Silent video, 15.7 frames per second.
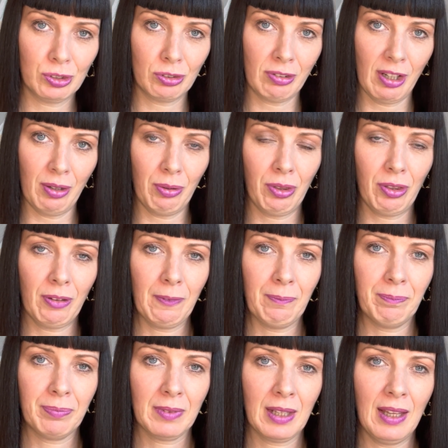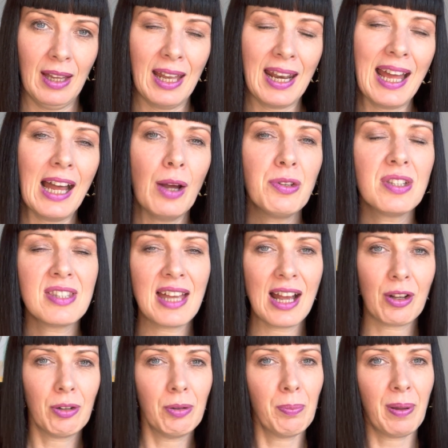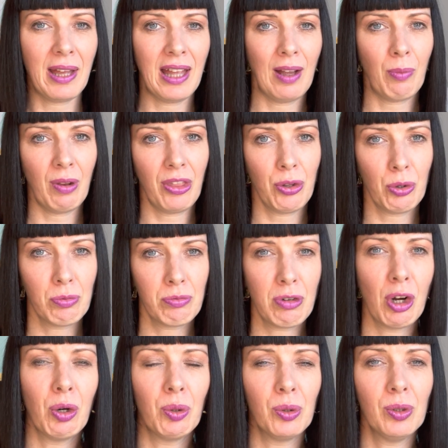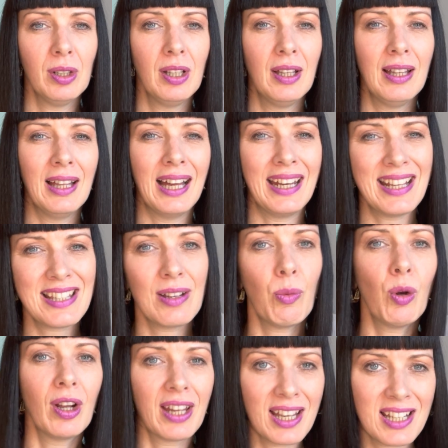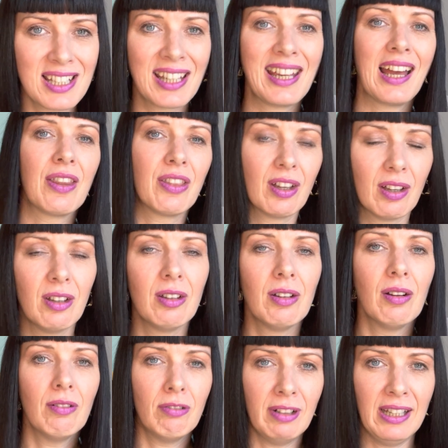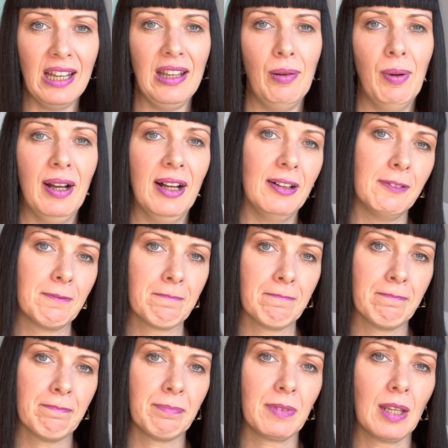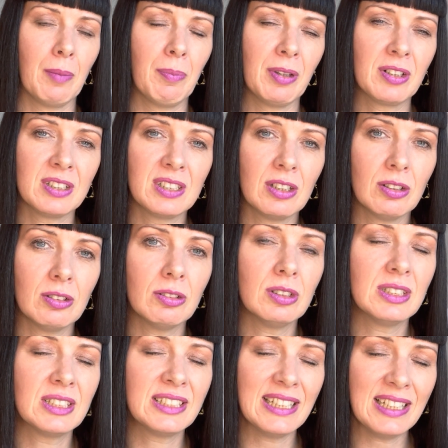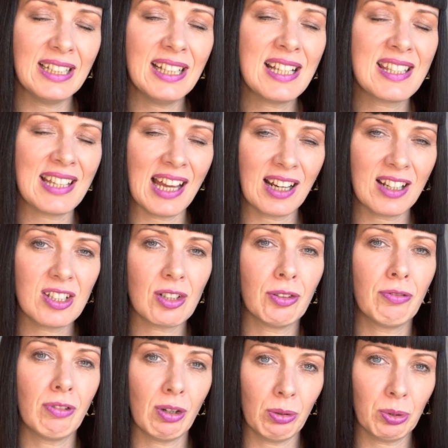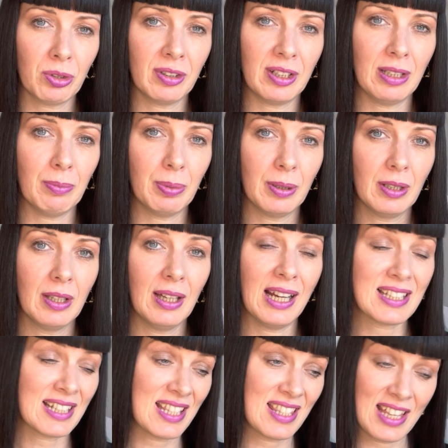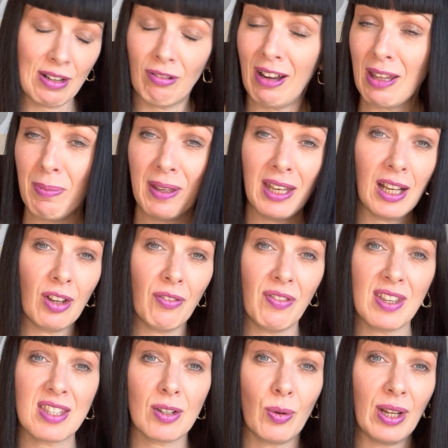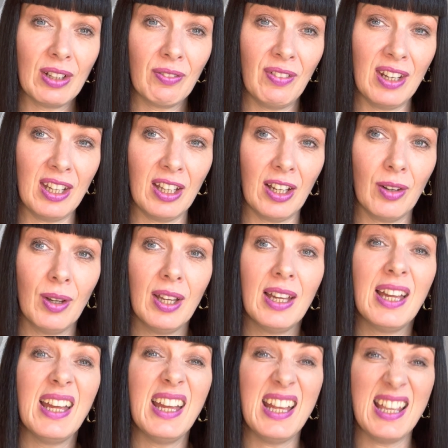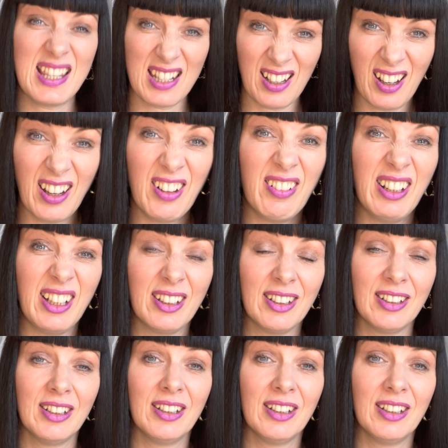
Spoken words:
growth. And how does that compare with your role, and is it working together really well? Because sinking sand of role creep, as I said right at the beginning of this quick video, is tiring,